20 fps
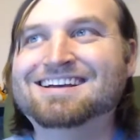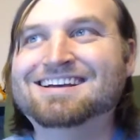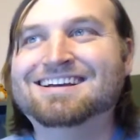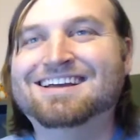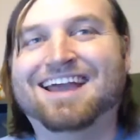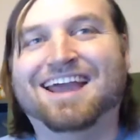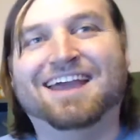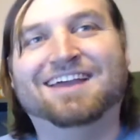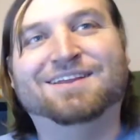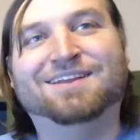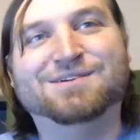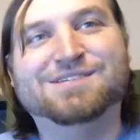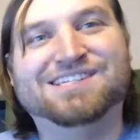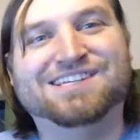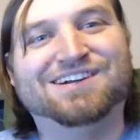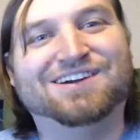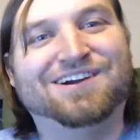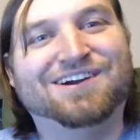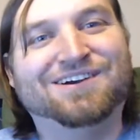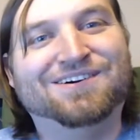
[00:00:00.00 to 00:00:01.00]
Halo
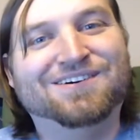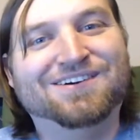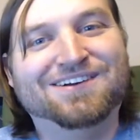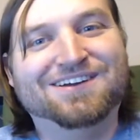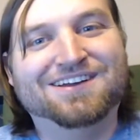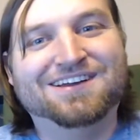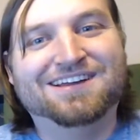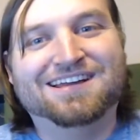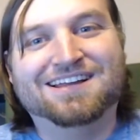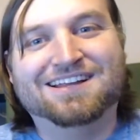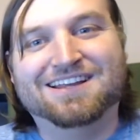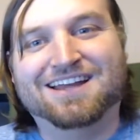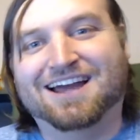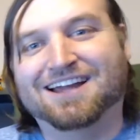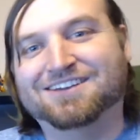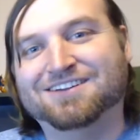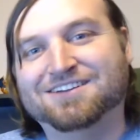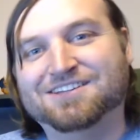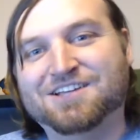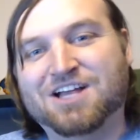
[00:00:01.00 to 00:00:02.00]
Zero. Nah,
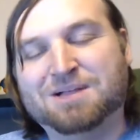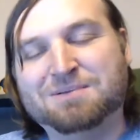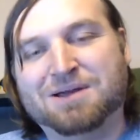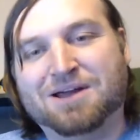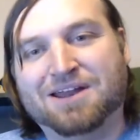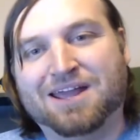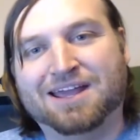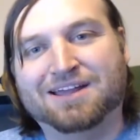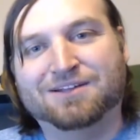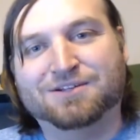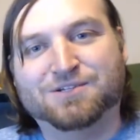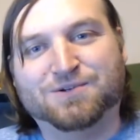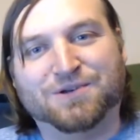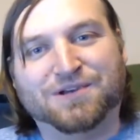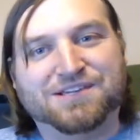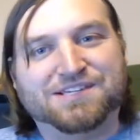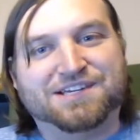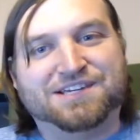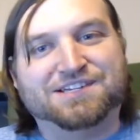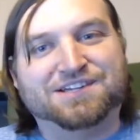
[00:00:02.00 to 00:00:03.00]
dude, it's all about Halo
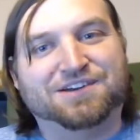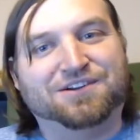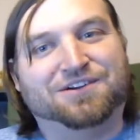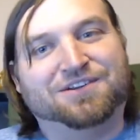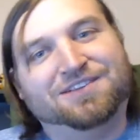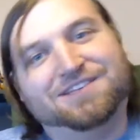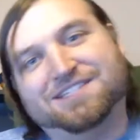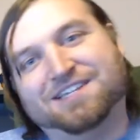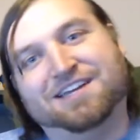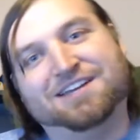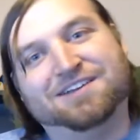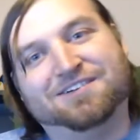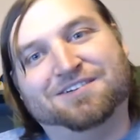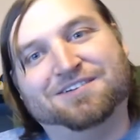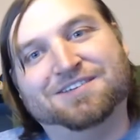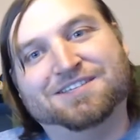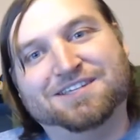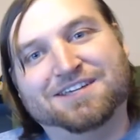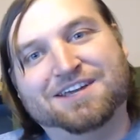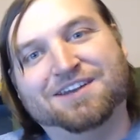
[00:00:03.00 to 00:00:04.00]
2600. Let's
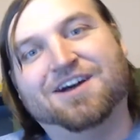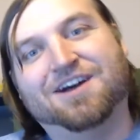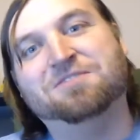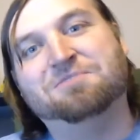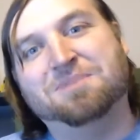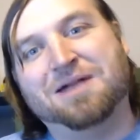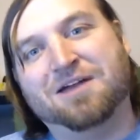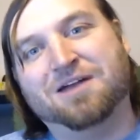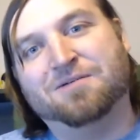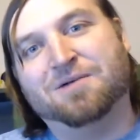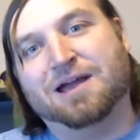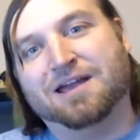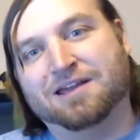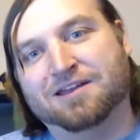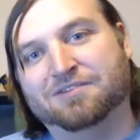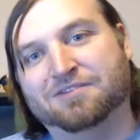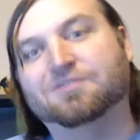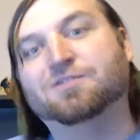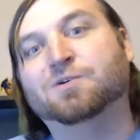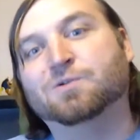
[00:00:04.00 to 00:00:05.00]
get on the
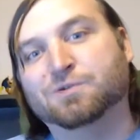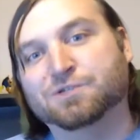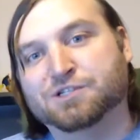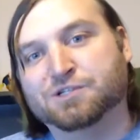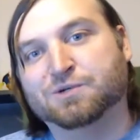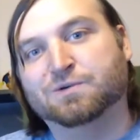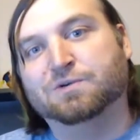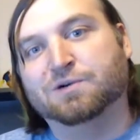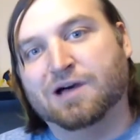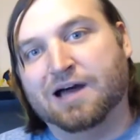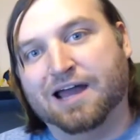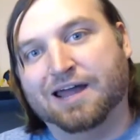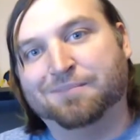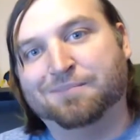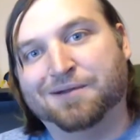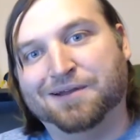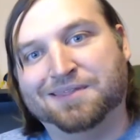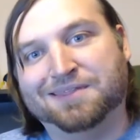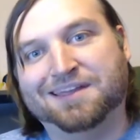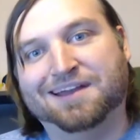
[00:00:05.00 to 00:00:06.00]
bandwagon of old-school
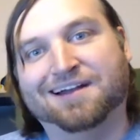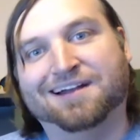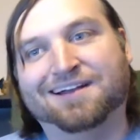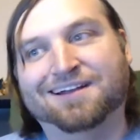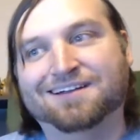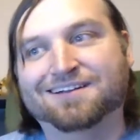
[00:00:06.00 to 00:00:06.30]
hype right there.